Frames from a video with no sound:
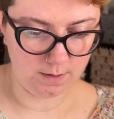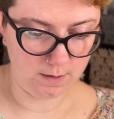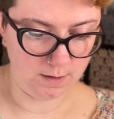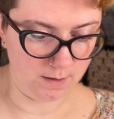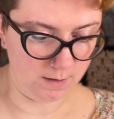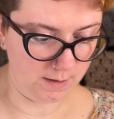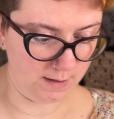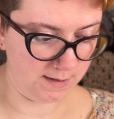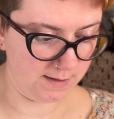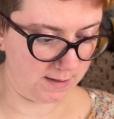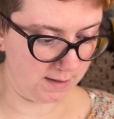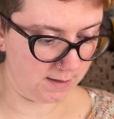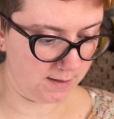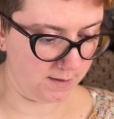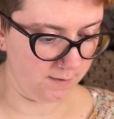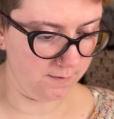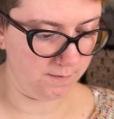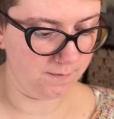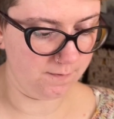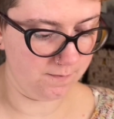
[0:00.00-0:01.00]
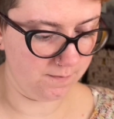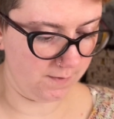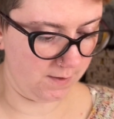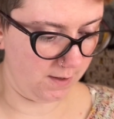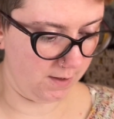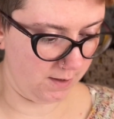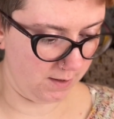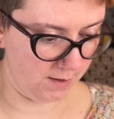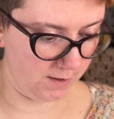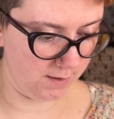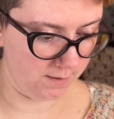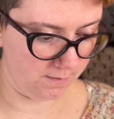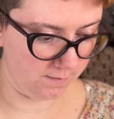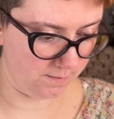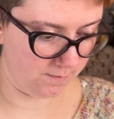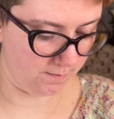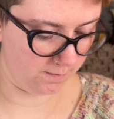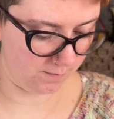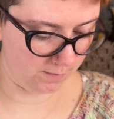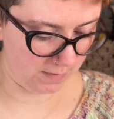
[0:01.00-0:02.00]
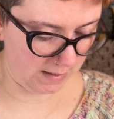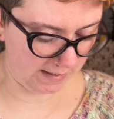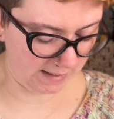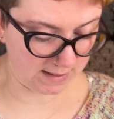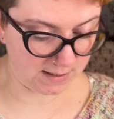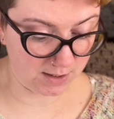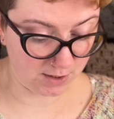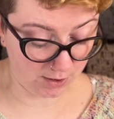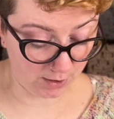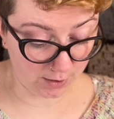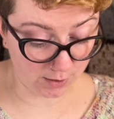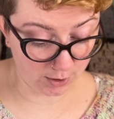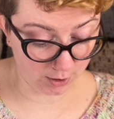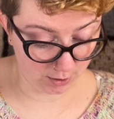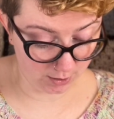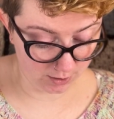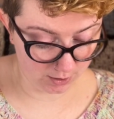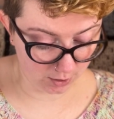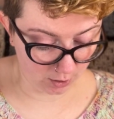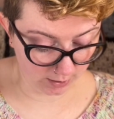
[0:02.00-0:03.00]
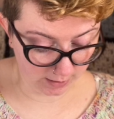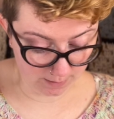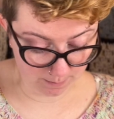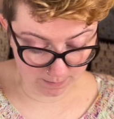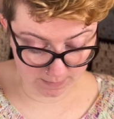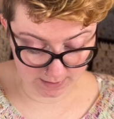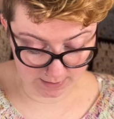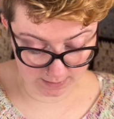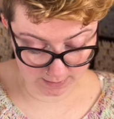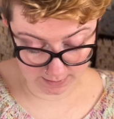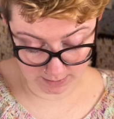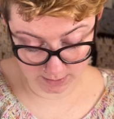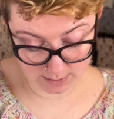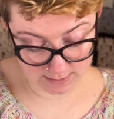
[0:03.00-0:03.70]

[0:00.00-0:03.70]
And this is the I guess it's the third sock in my like